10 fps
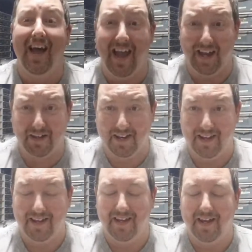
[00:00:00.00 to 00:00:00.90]
het,
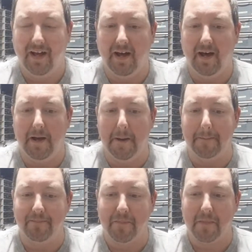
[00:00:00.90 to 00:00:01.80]

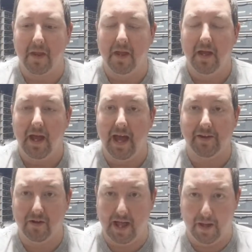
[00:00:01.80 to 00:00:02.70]
uh,
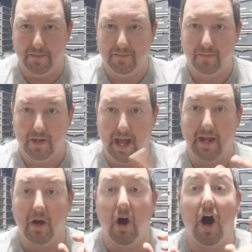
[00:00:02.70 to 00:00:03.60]
het clown,
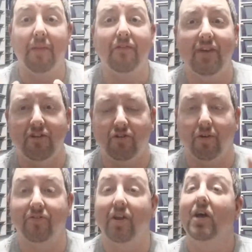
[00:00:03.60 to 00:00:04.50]
okay? On the
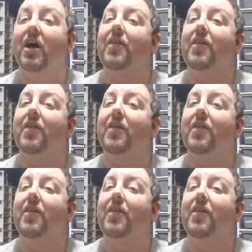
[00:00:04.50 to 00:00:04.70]
visuals.